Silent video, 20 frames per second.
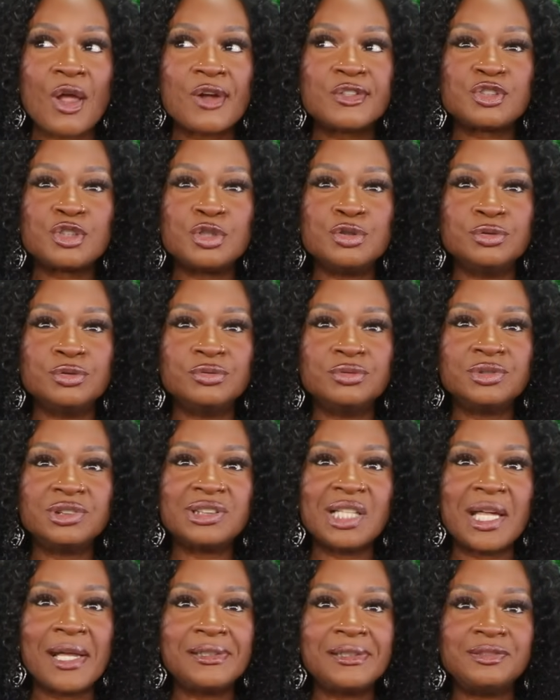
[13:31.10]

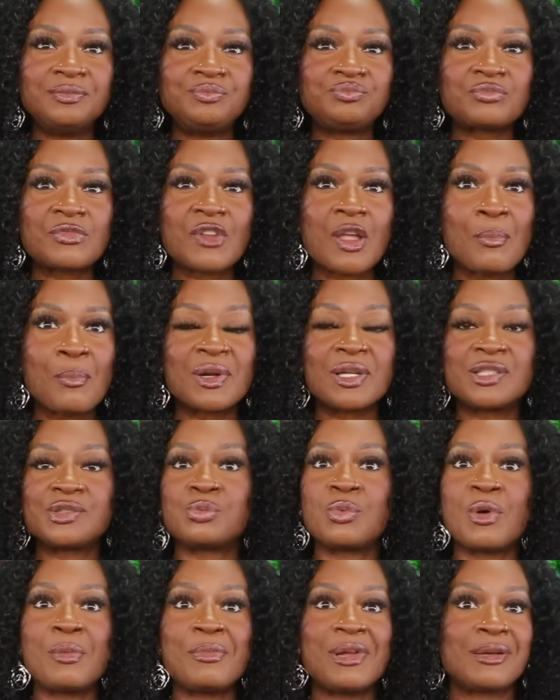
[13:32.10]
Tuesday? Because
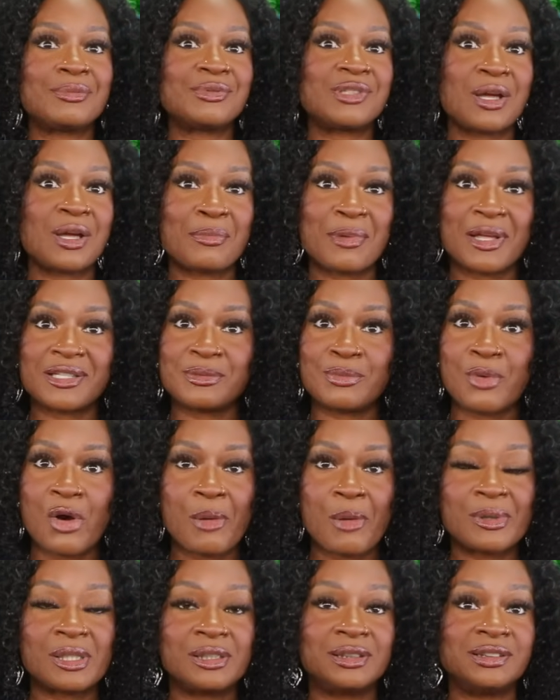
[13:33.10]
we won't be able to talk about it
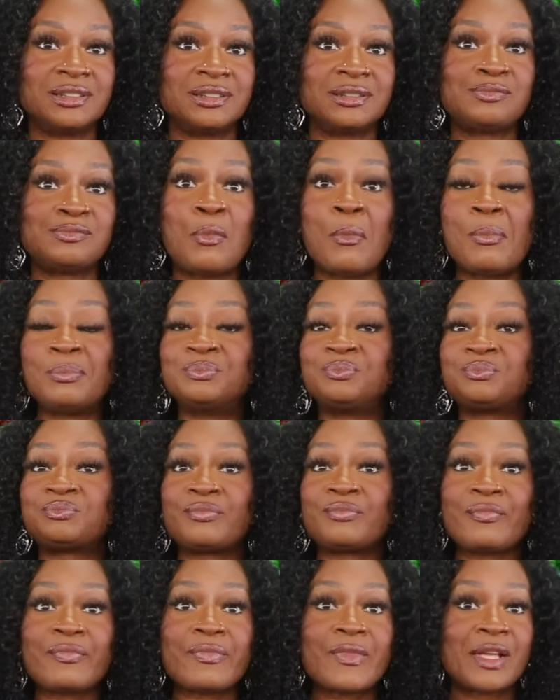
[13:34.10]
tomorrow because
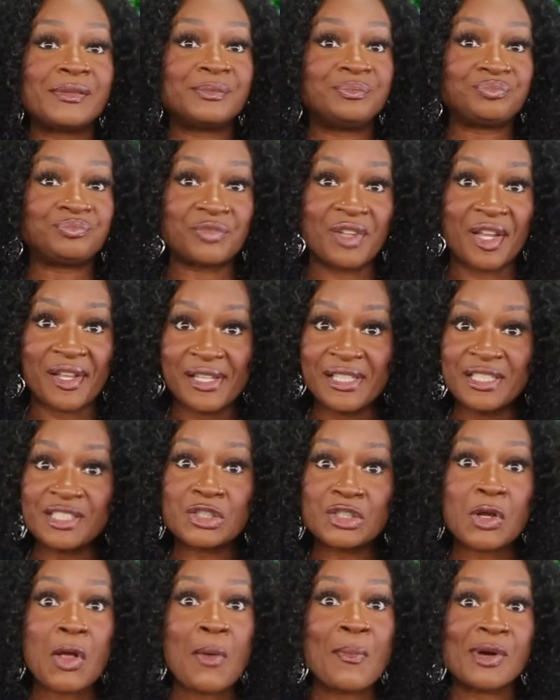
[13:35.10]
the kids
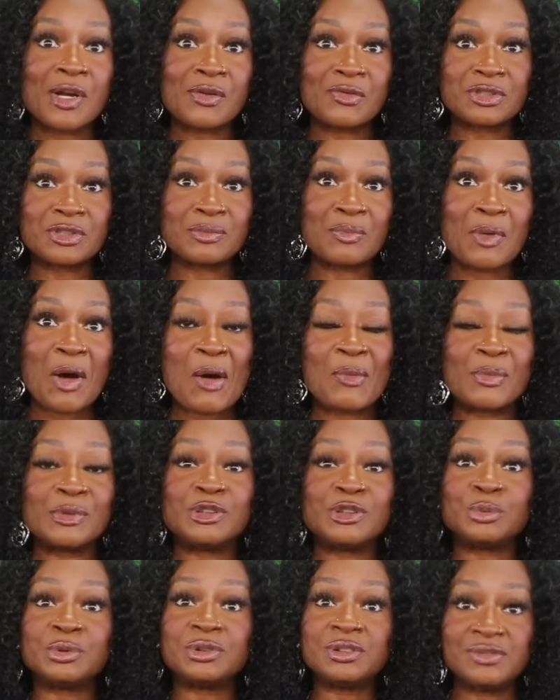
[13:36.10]
are coming over tomorrow and we're
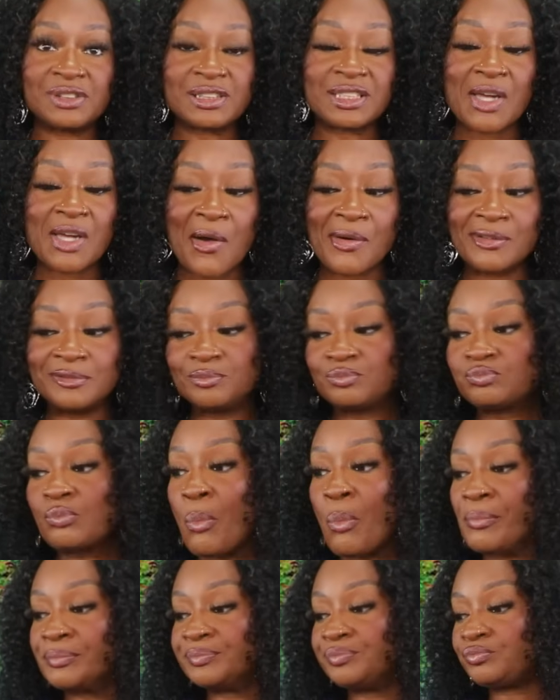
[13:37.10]
doing a video.
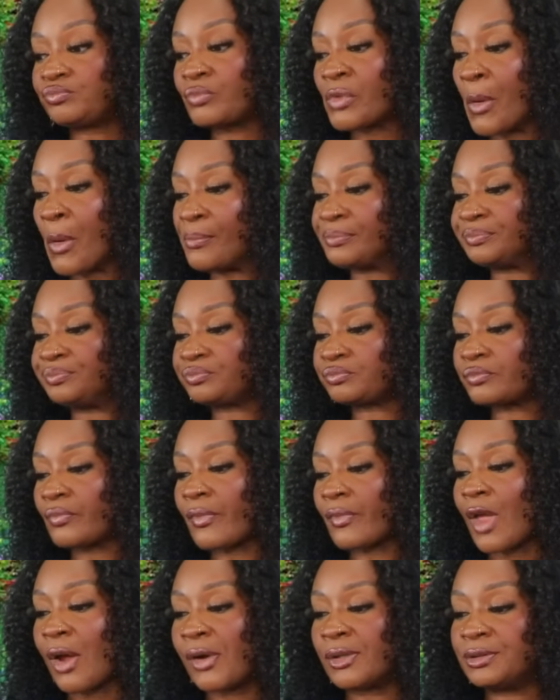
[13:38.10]

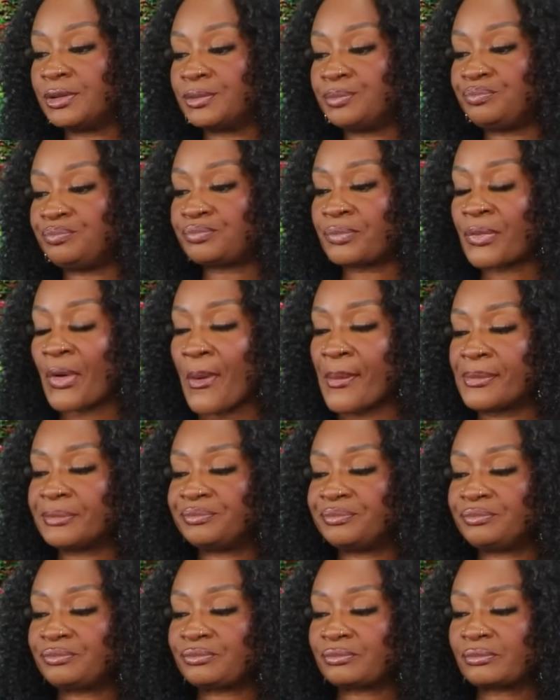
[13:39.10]
Um...
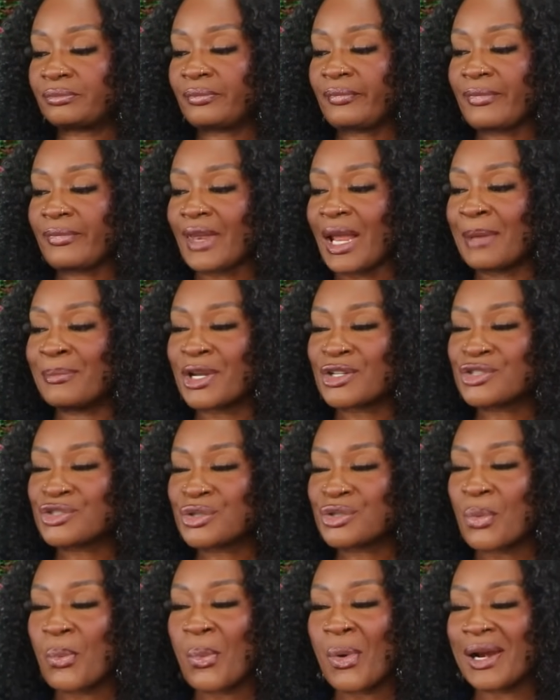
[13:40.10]
I'm not
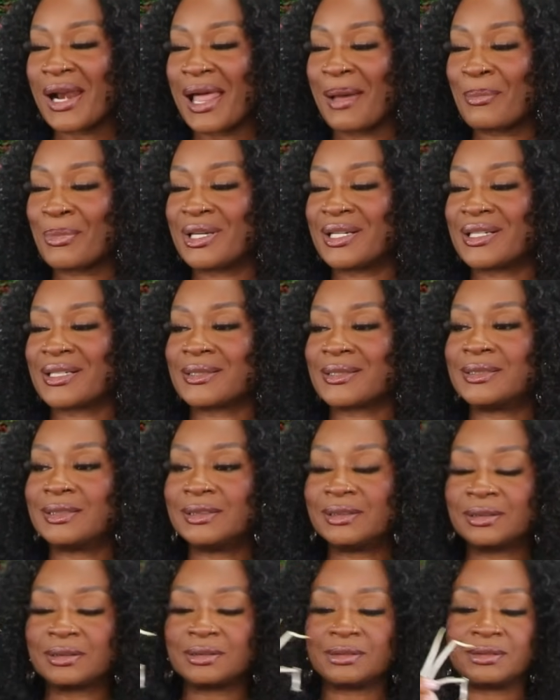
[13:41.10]
sure what I'm going to
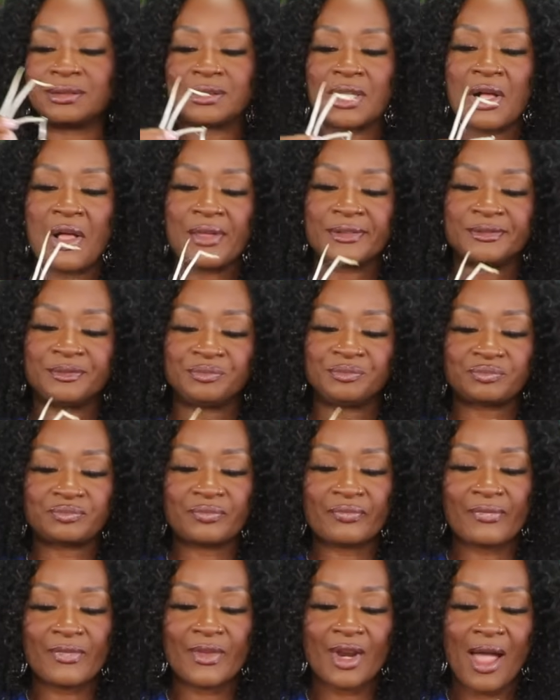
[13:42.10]
cook.
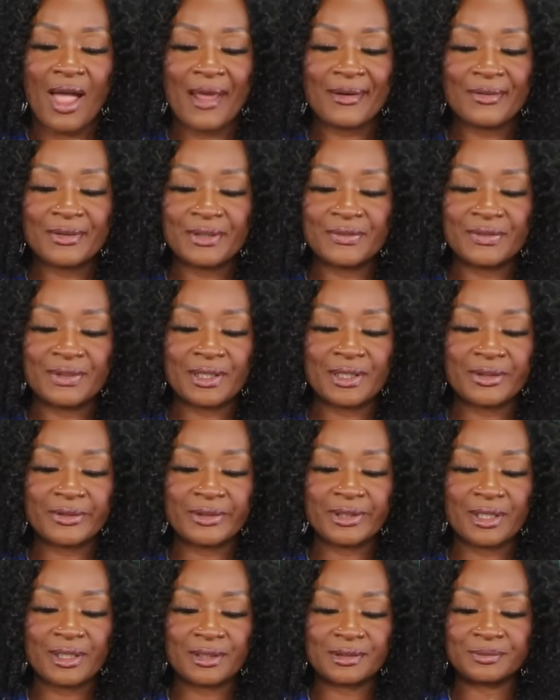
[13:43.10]
I don't even know,
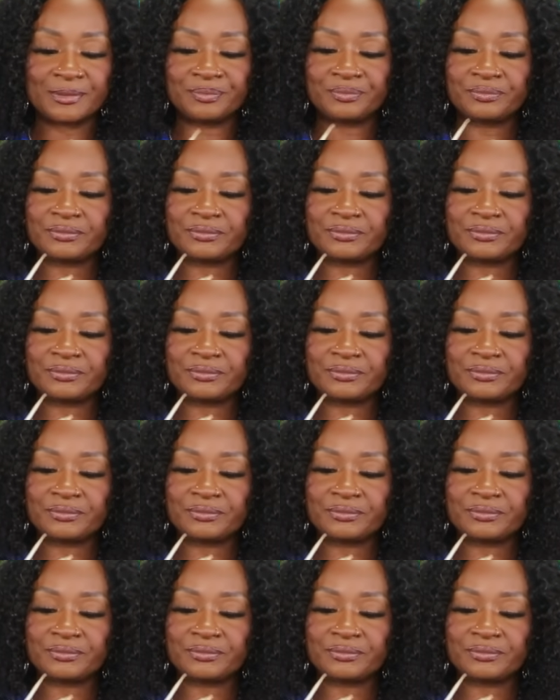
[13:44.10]
y'all.